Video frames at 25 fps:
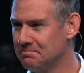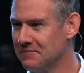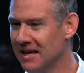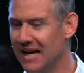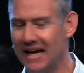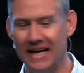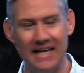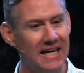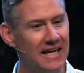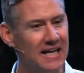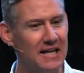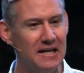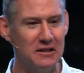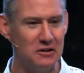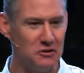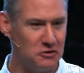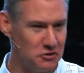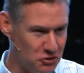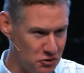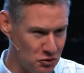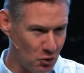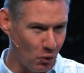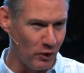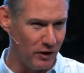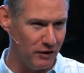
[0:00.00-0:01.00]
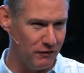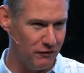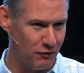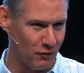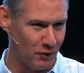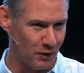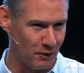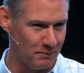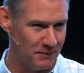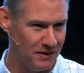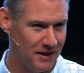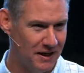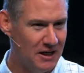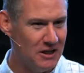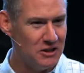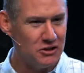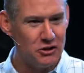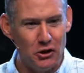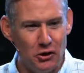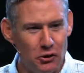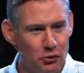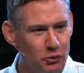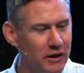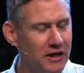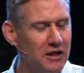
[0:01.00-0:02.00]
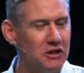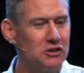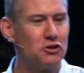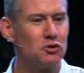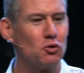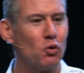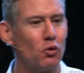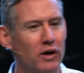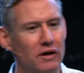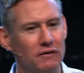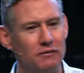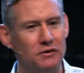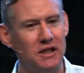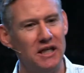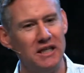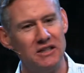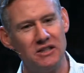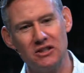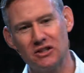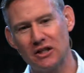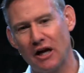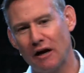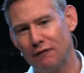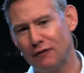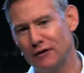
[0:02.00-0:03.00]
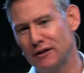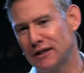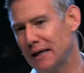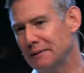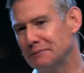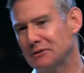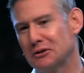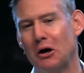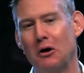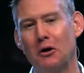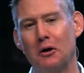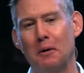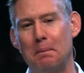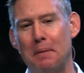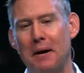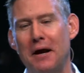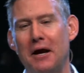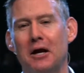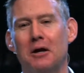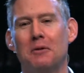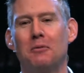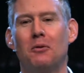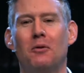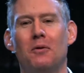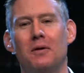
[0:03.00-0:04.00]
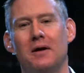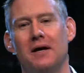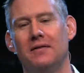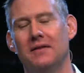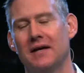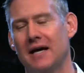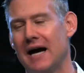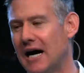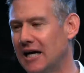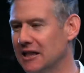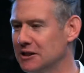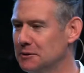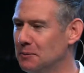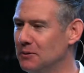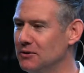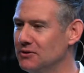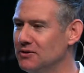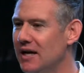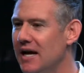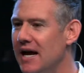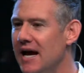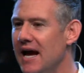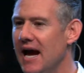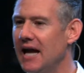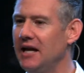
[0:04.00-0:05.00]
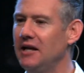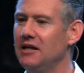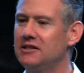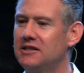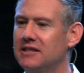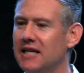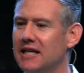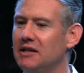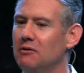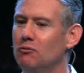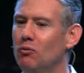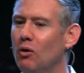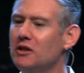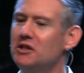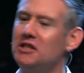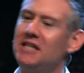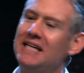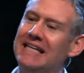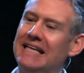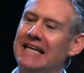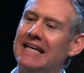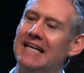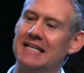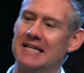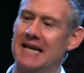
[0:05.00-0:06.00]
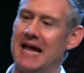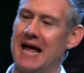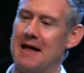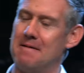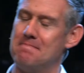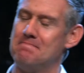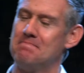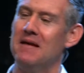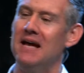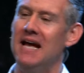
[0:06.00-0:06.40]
He did it in story form. So you'd read a story of Jesus, oftentimes called a parable in the Gospels, and you'd say, what's he getting at?